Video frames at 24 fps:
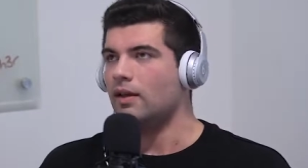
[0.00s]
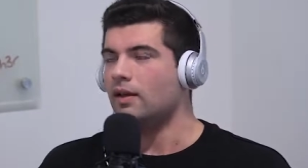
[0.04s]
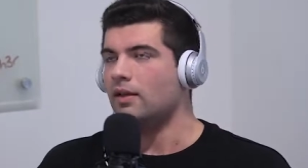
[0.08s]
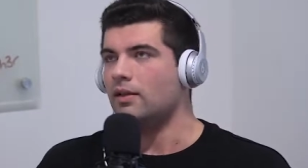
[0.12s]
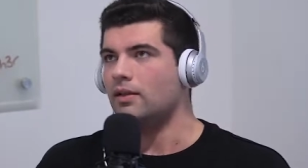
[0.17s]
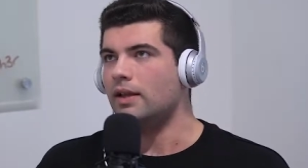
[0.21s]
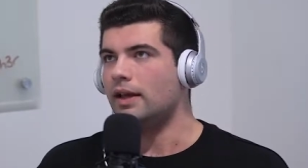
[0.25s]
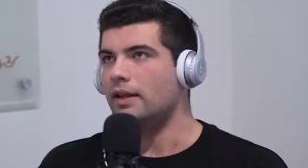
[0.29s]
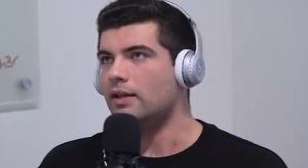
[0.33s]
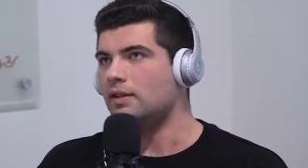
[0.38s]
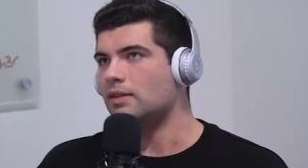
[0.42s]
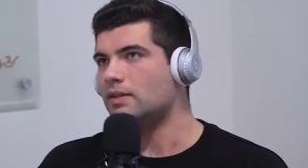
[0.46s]

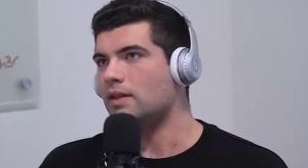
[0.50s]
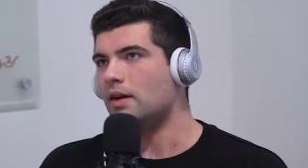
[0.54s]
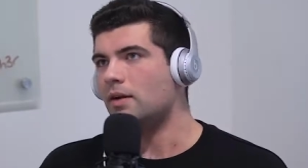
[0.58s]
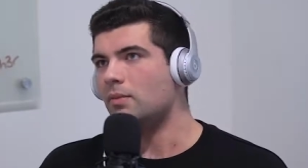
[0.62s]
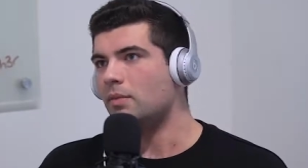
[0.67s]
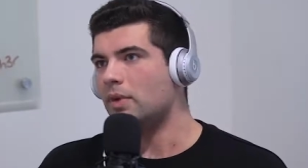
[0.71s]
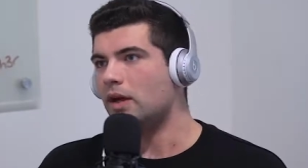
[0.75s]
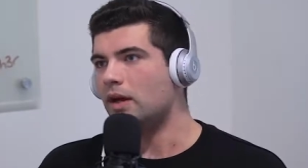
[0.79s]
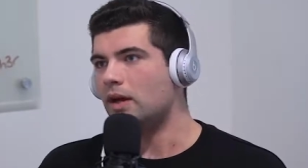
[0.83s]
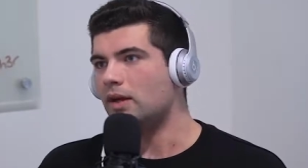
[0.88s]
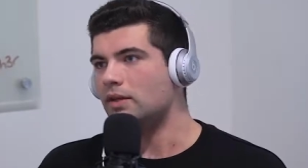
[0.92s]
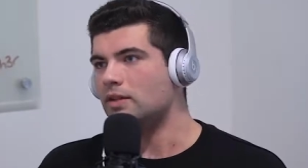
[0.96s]
like some
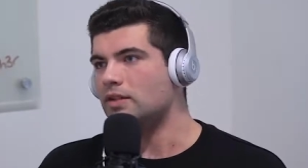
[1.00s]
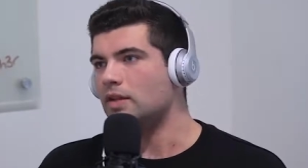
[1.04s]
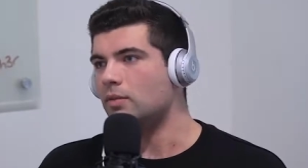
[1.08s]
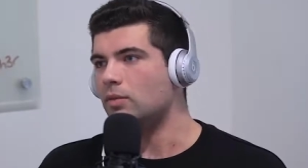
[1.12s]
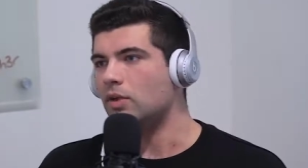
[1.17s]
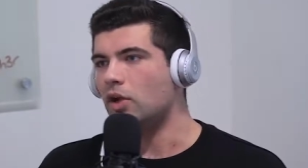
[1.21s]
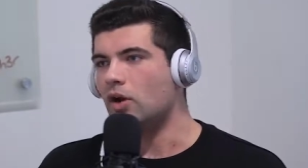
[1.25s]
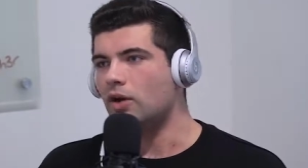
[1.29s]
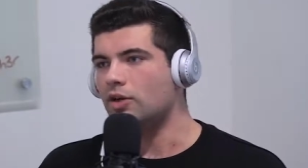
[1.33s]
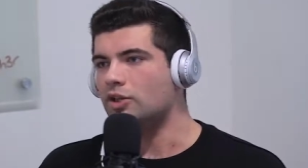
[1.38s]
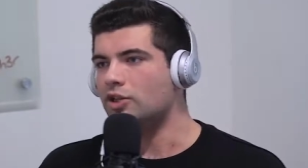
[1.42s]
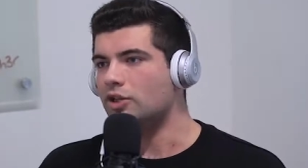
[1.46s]

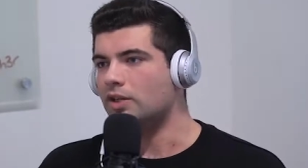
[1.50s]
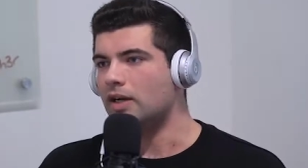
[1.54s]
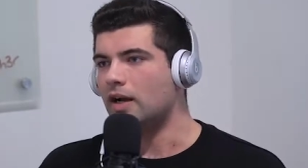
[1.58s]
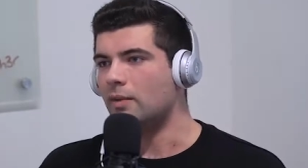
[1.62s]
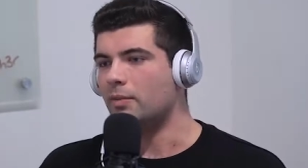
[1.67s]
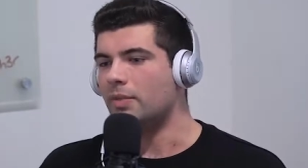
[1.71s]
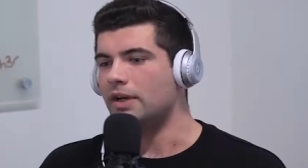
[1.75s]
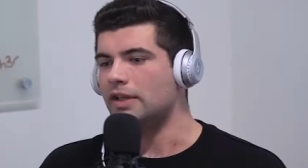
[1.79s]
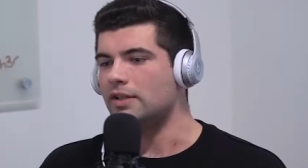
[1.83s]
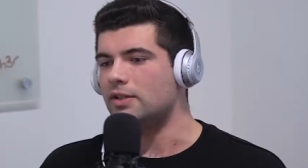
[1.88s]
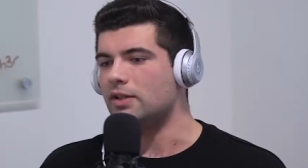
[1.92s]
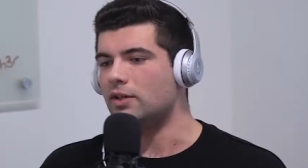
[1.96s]
larger
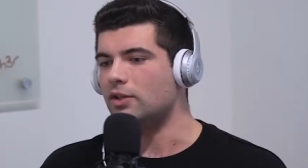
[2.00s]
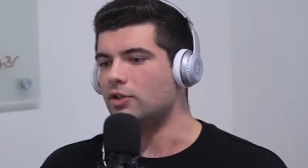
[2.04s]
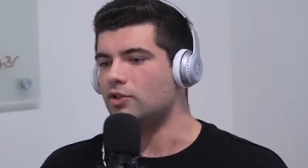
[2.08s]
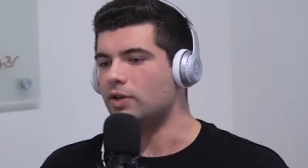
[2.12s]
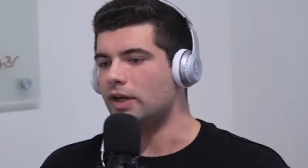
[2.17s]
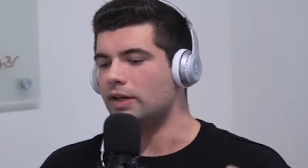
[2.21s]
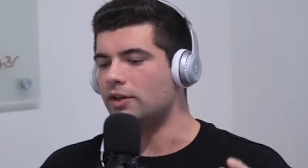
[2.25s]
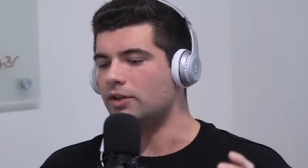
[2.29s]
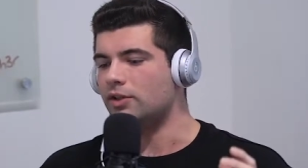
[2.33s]
companies that are trying